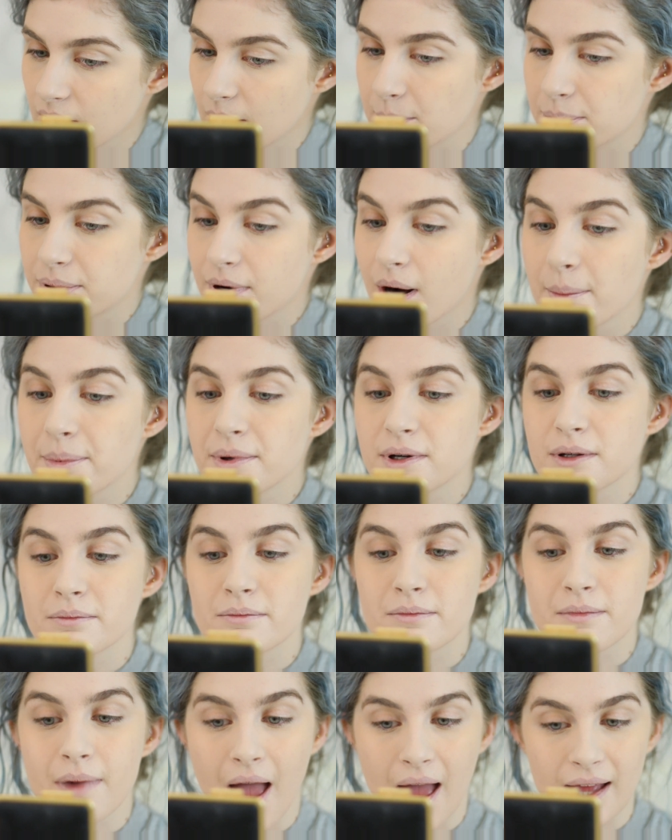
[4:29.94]
I'm proper
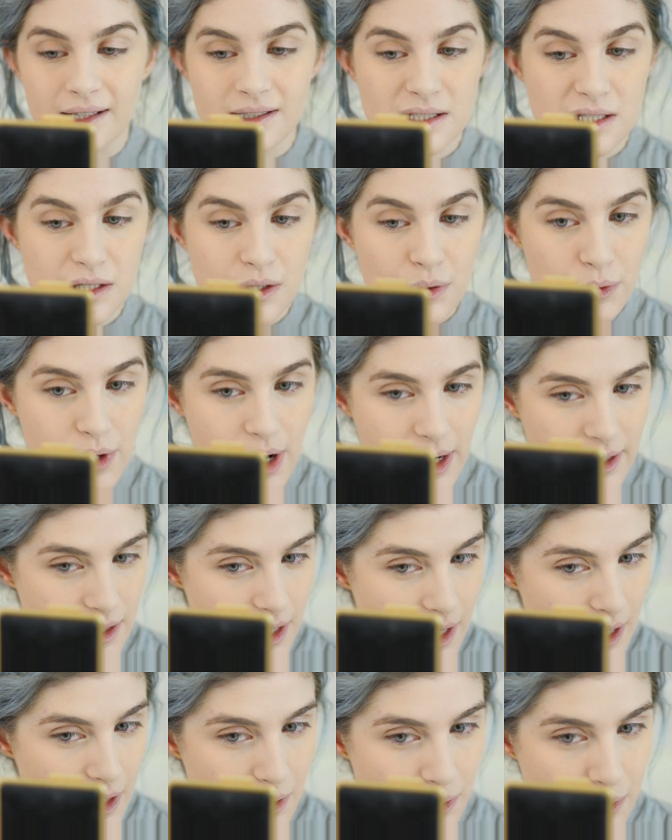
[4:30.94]
matte right
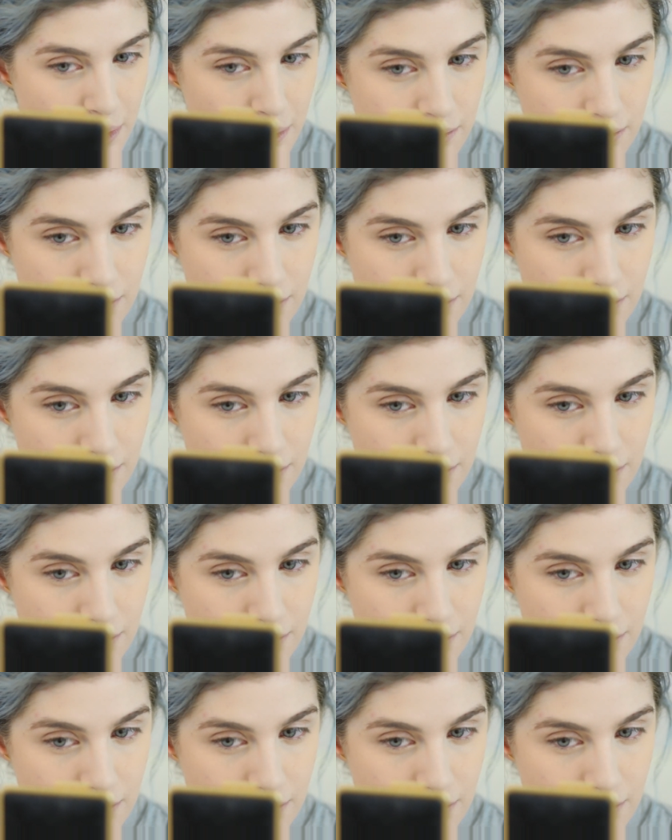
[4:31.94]
now.